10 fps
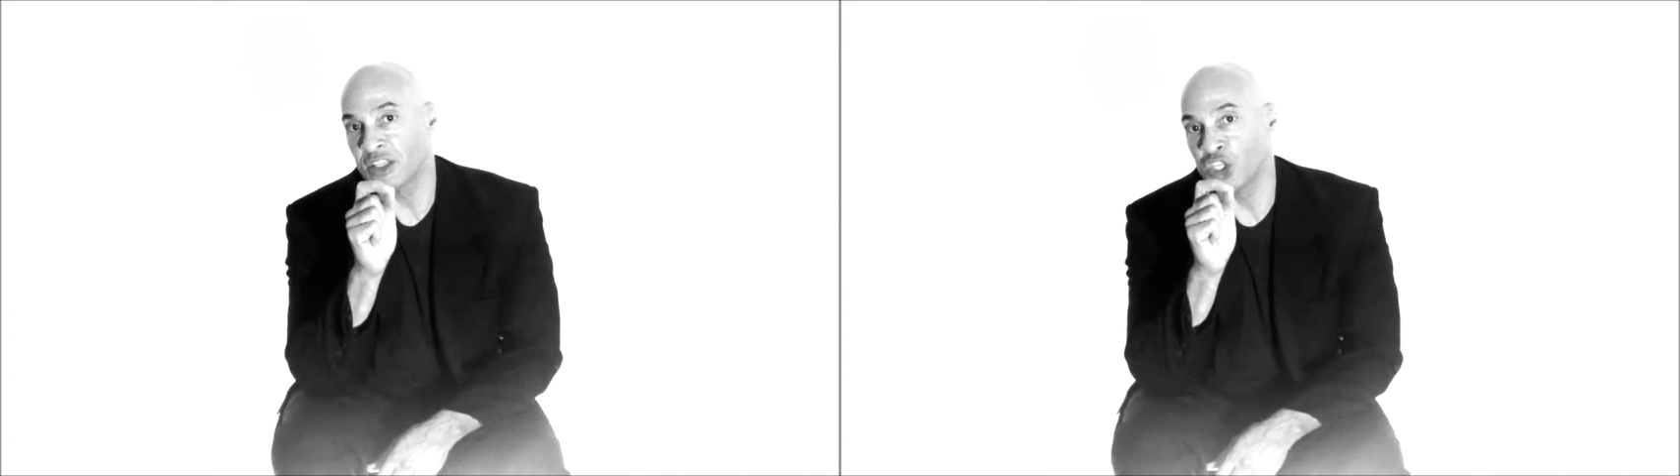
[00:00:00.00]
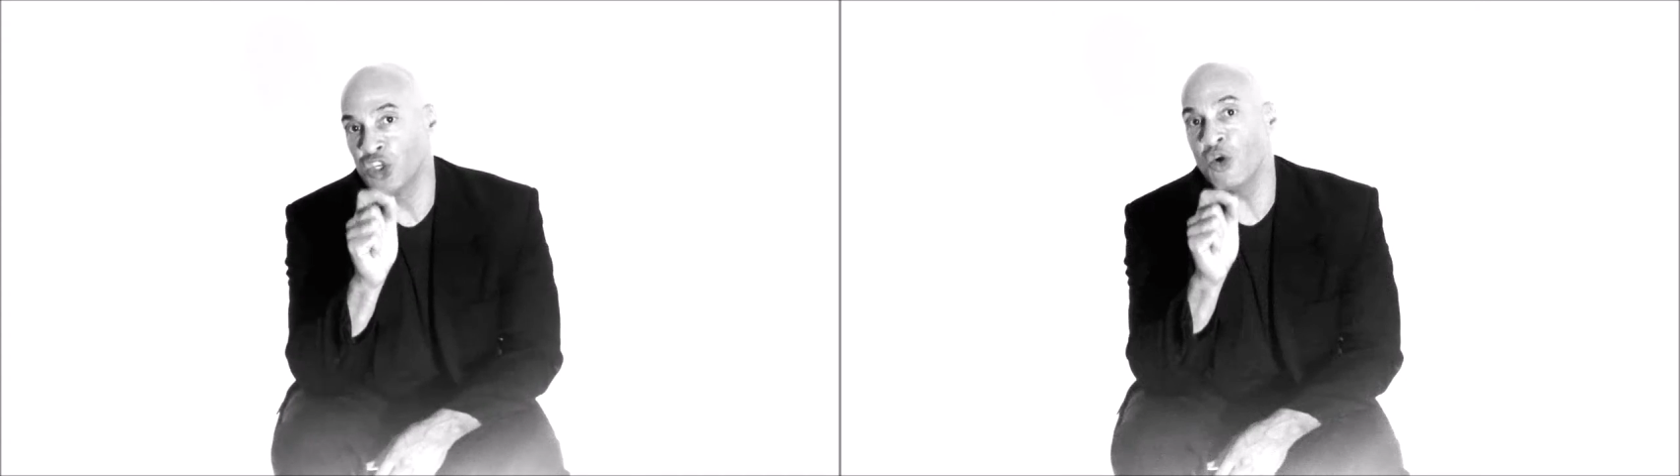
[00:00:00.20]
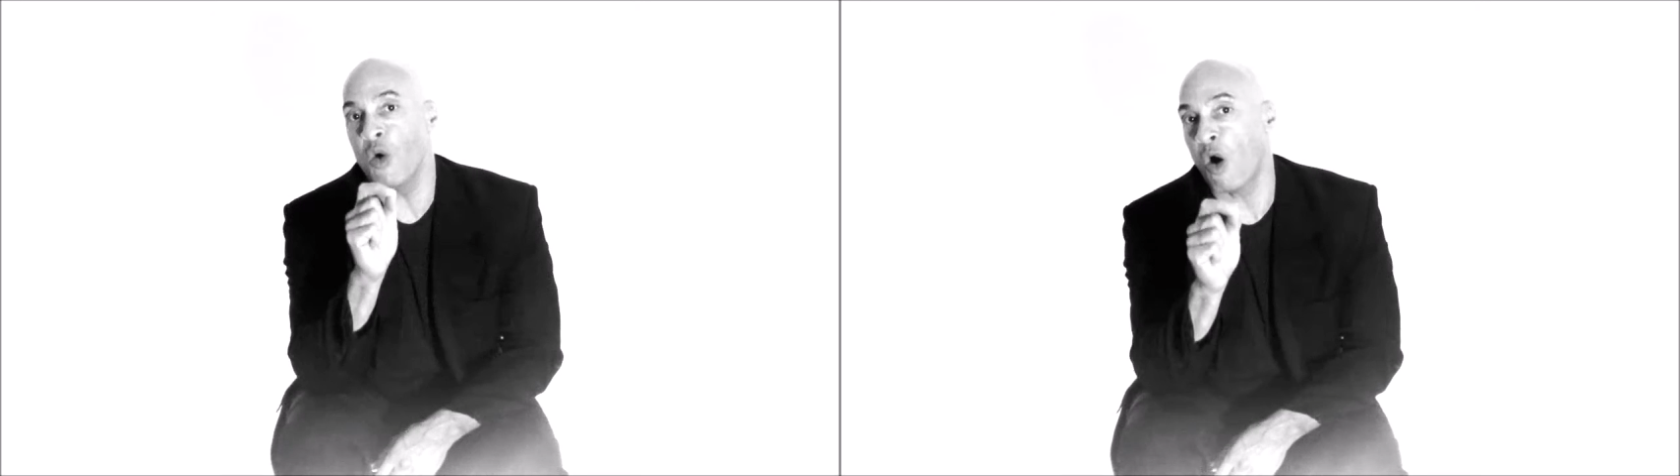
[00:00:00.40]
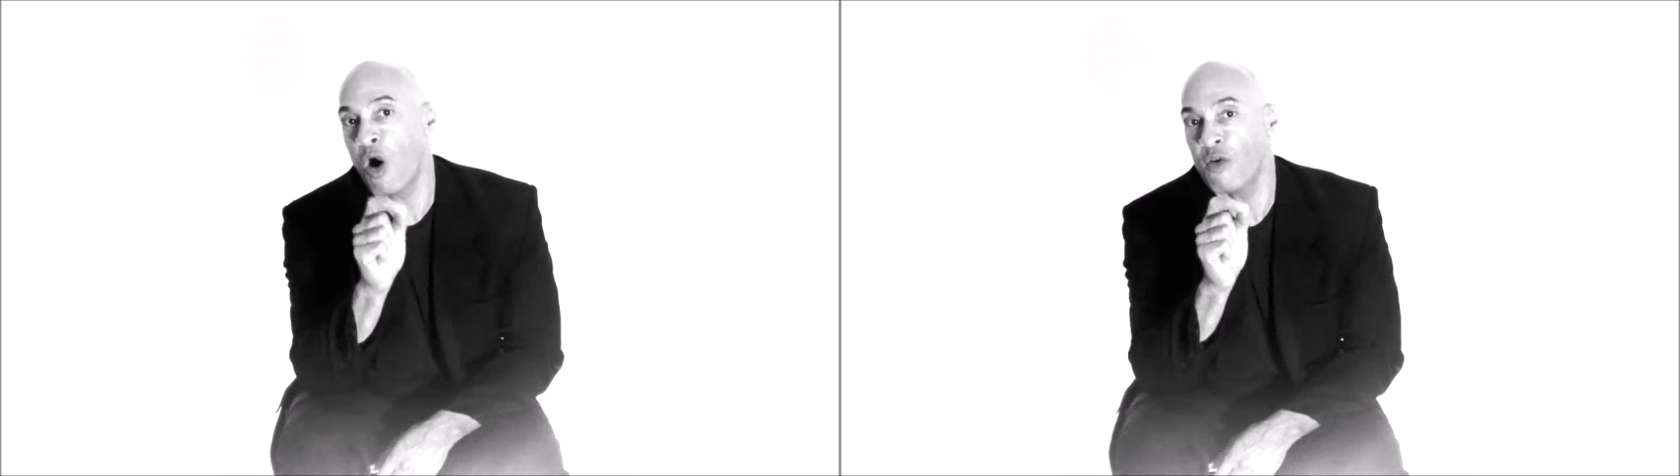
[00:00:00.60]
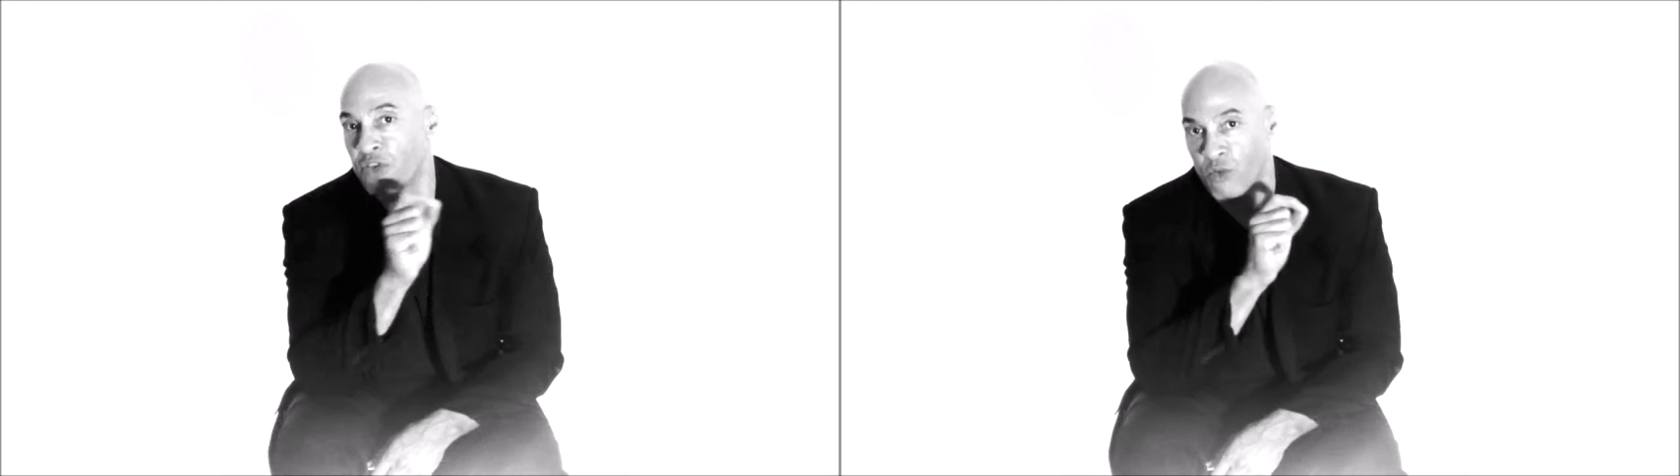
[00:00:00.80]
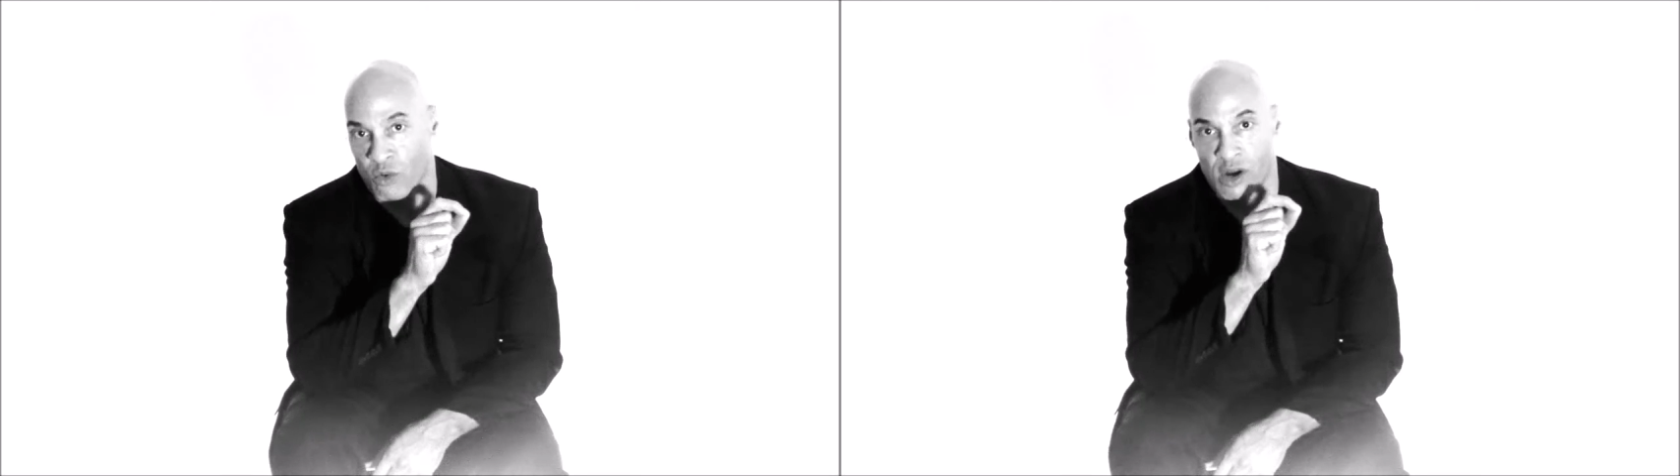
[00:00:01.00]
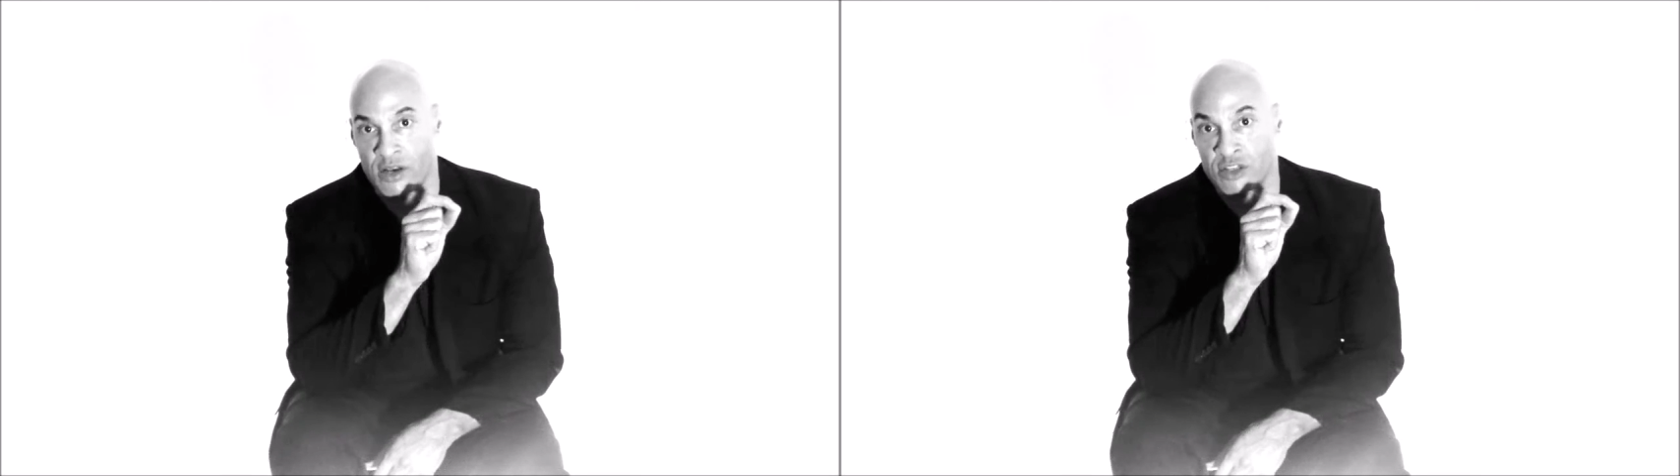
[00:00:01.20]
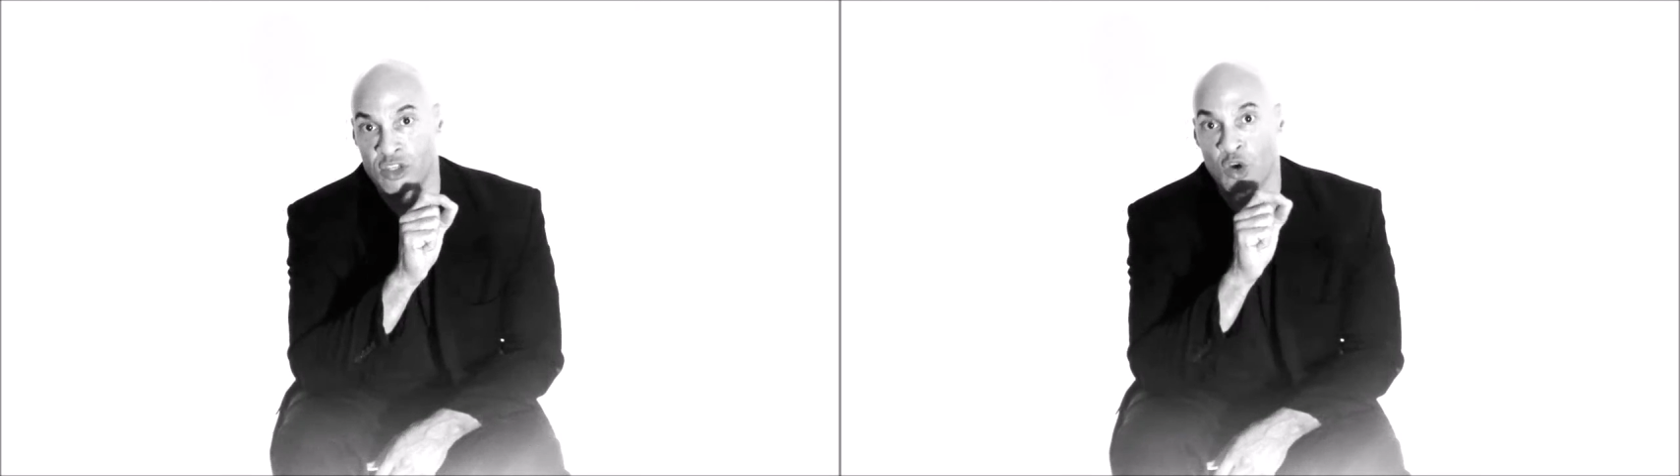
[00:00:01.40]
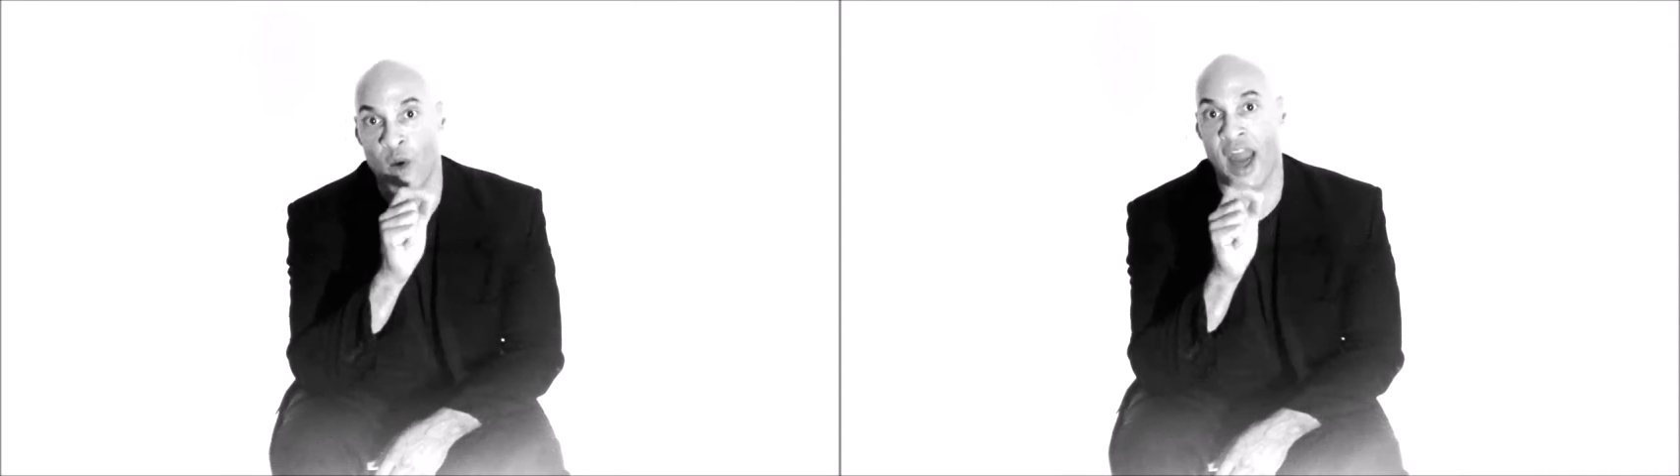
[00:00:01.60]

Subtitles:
you are the ones who